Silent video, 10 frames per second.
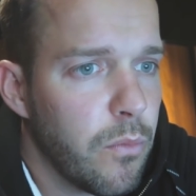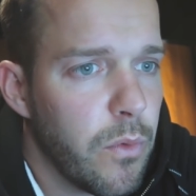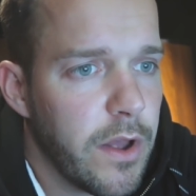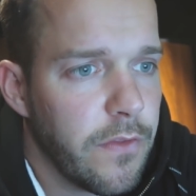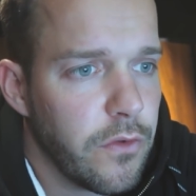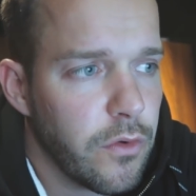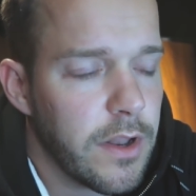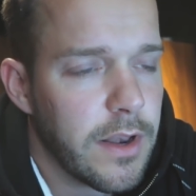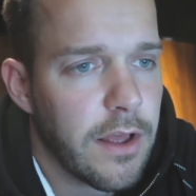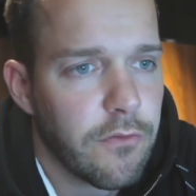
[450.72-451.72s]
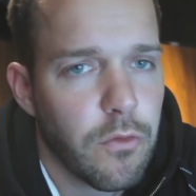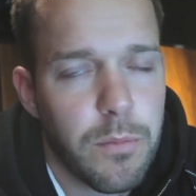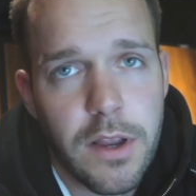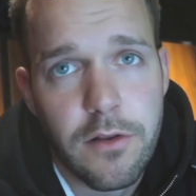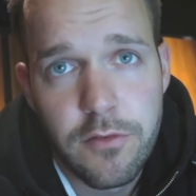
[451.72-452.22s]
when you then have to
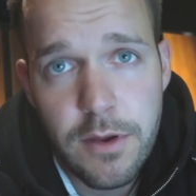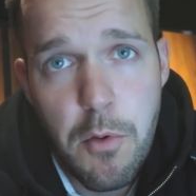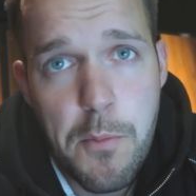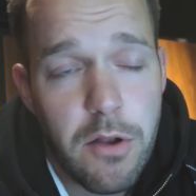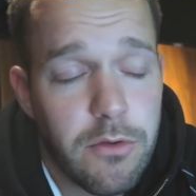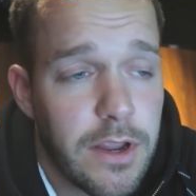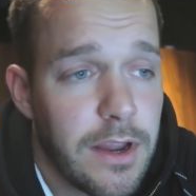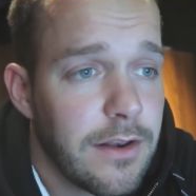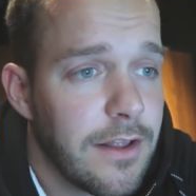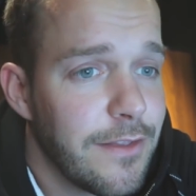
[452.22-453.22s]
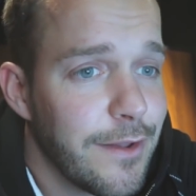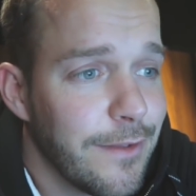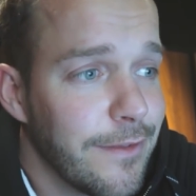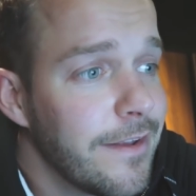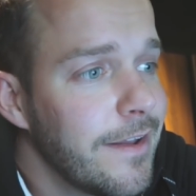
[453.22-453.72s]
pay the same amount again, and
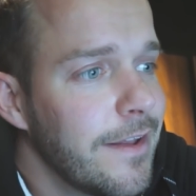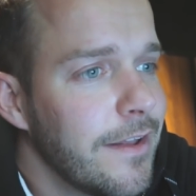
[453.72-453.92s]
then